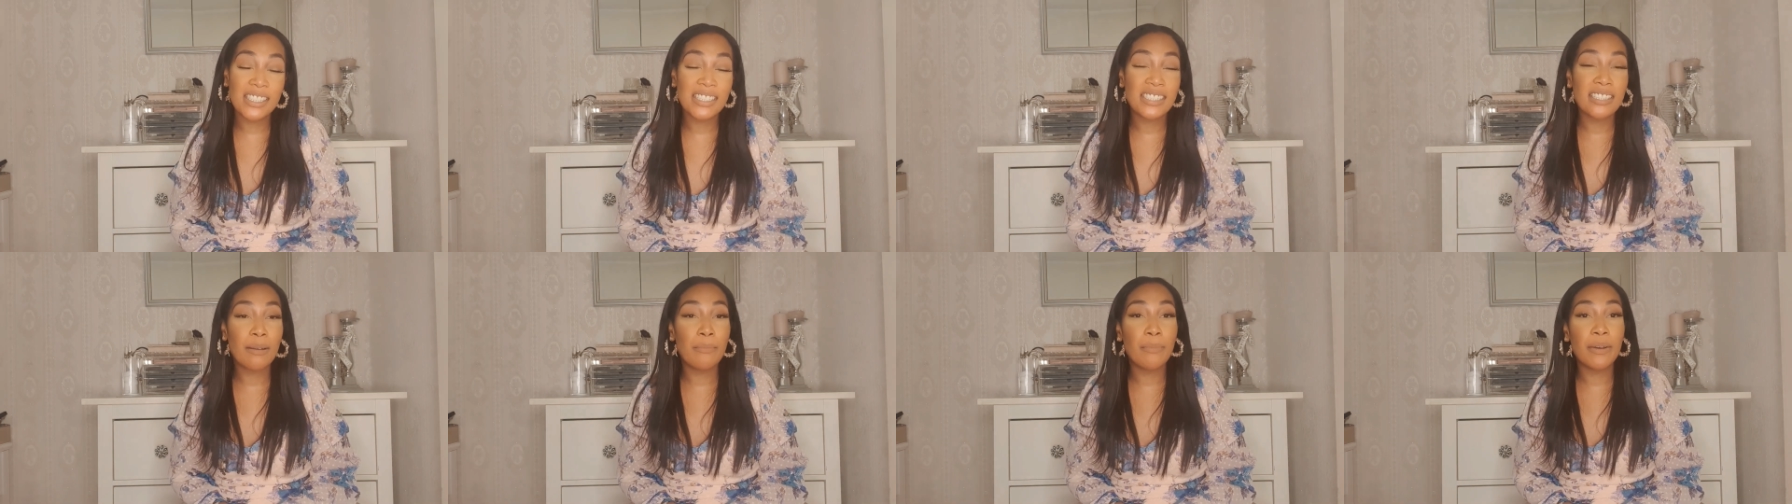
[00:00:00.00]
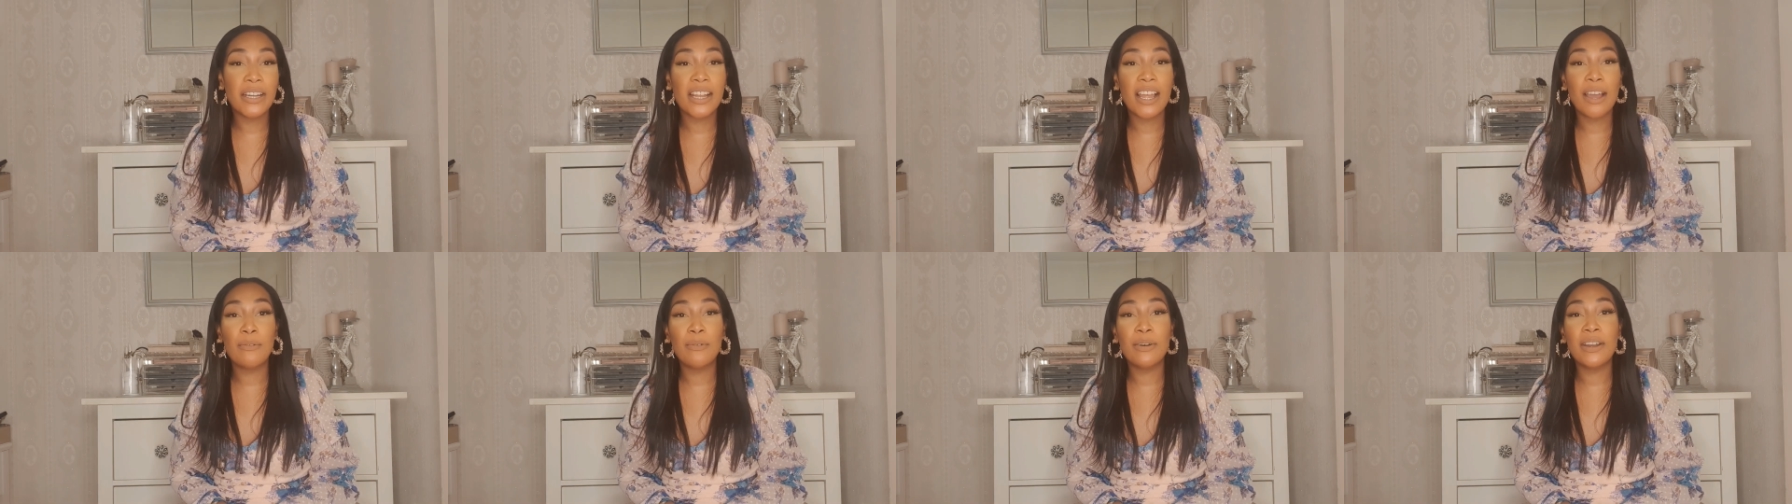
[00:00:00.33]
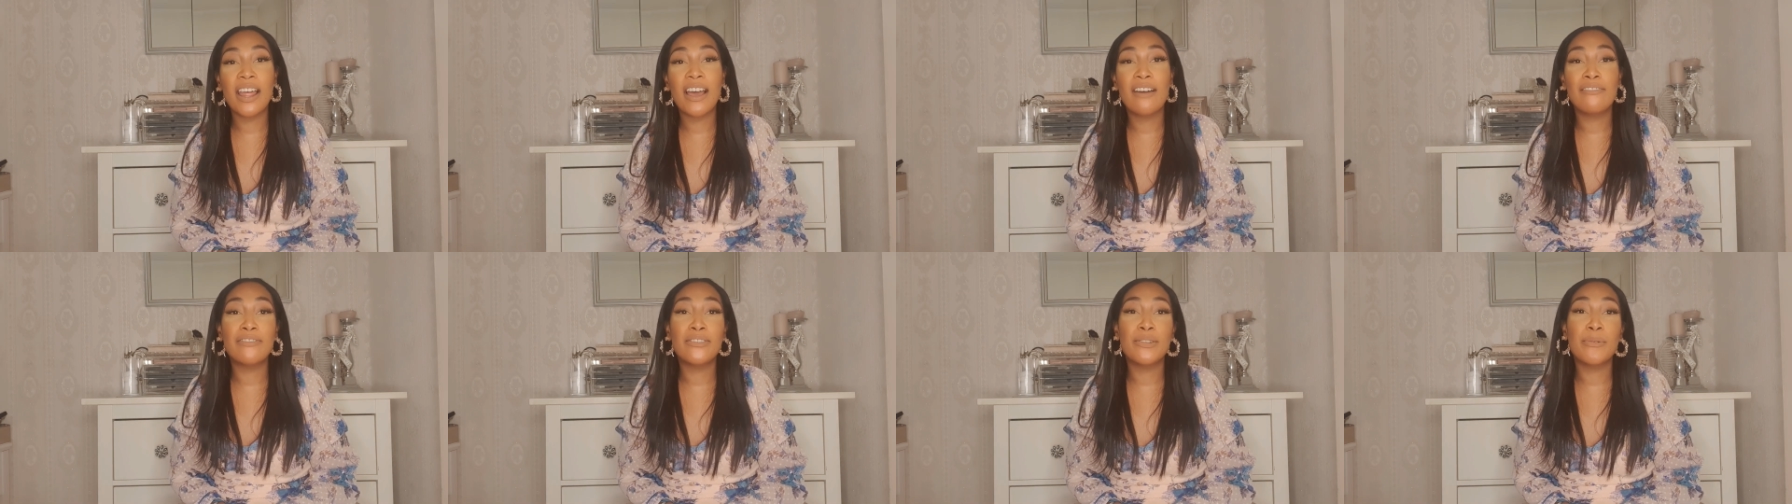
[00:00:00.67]
somebody I would
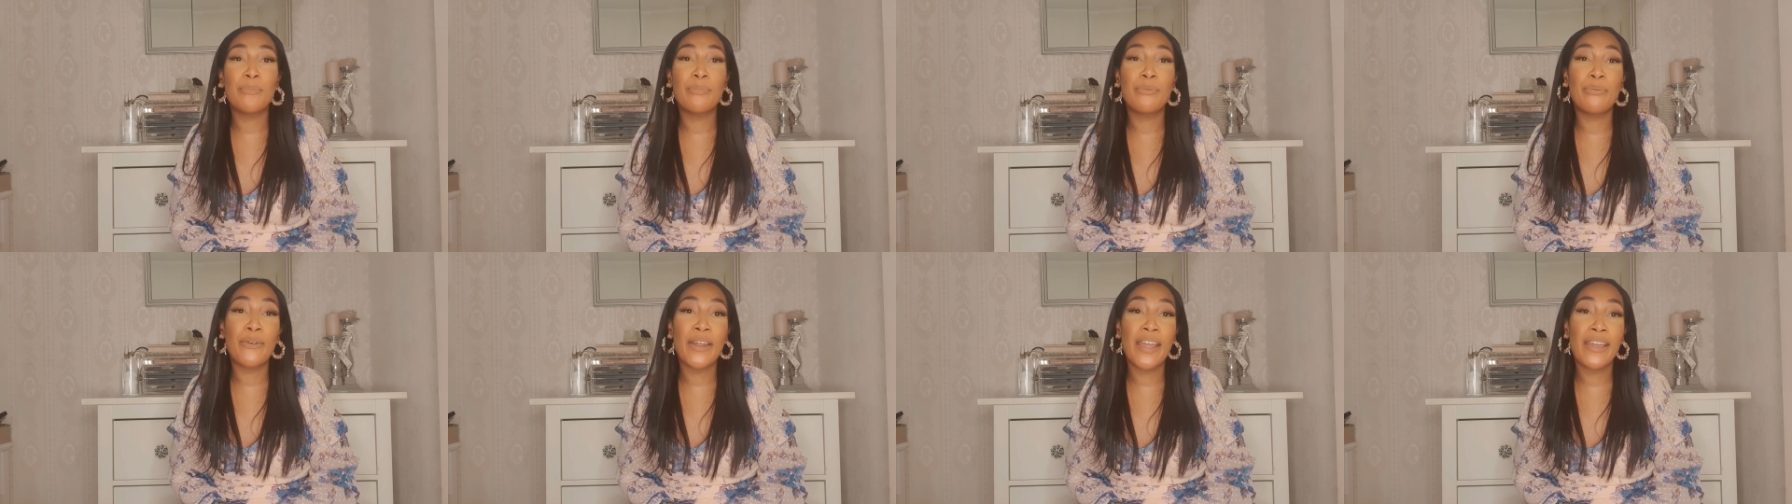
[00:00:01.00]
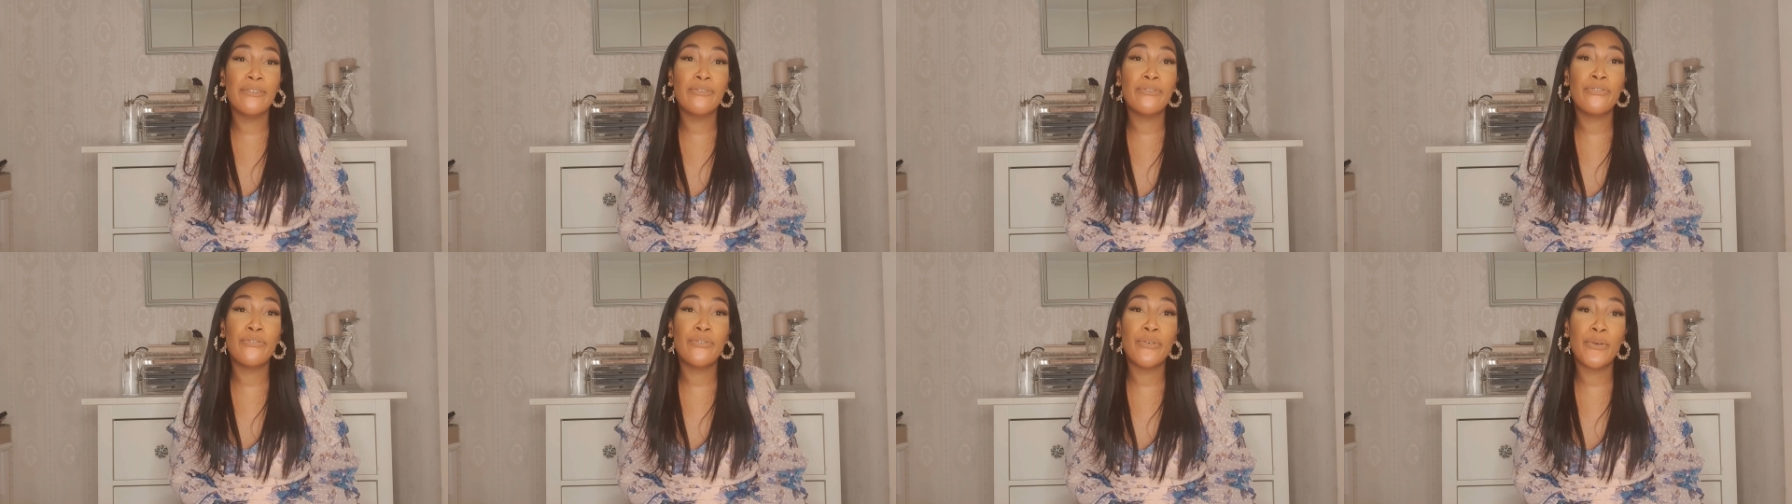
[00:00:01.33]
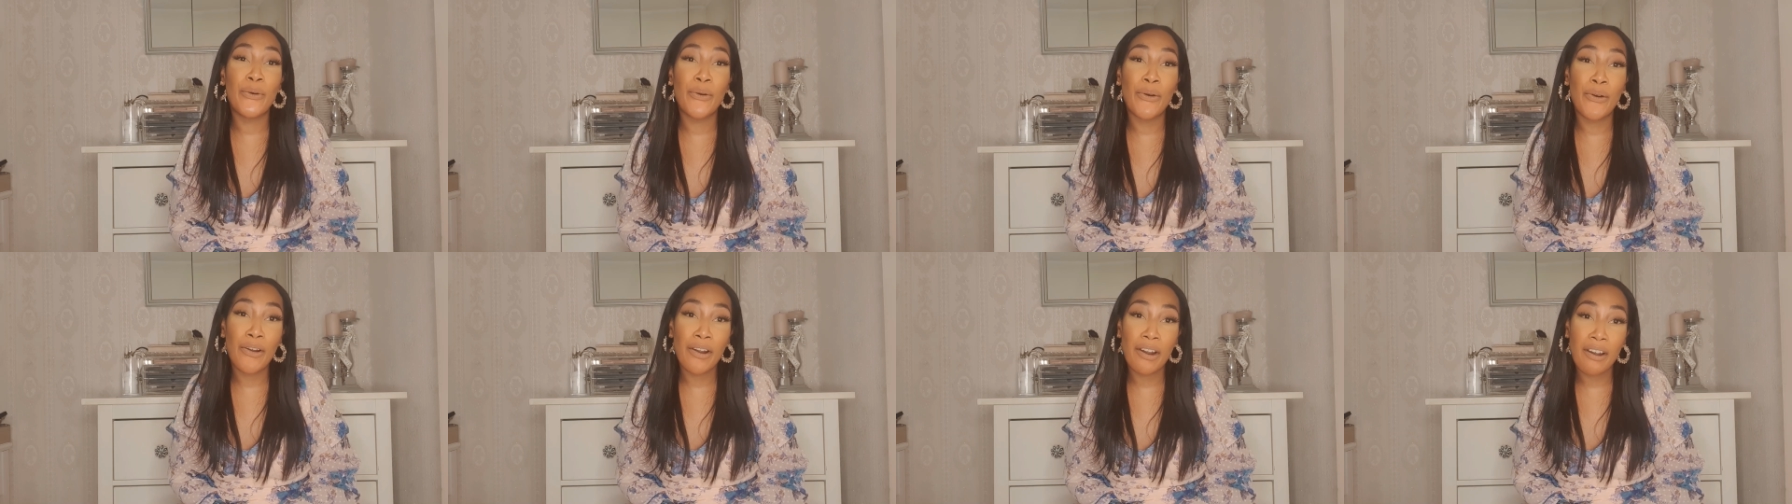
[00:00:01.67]
have to pray
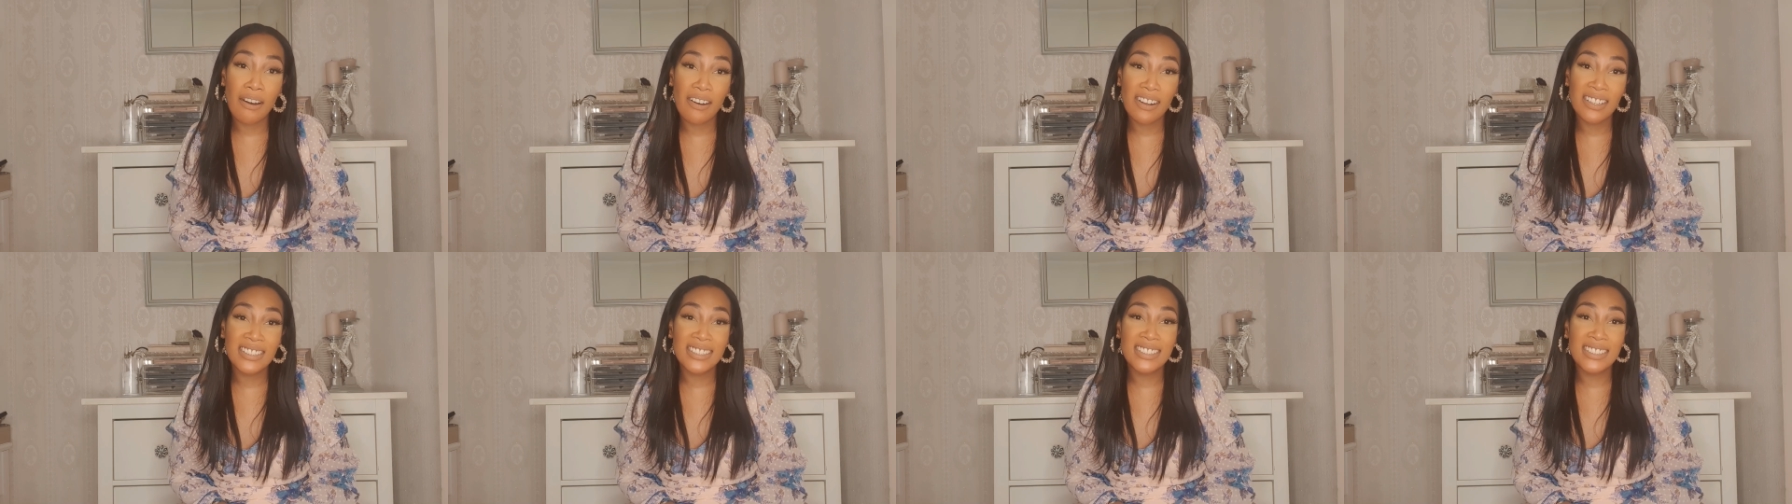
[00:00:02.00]
for all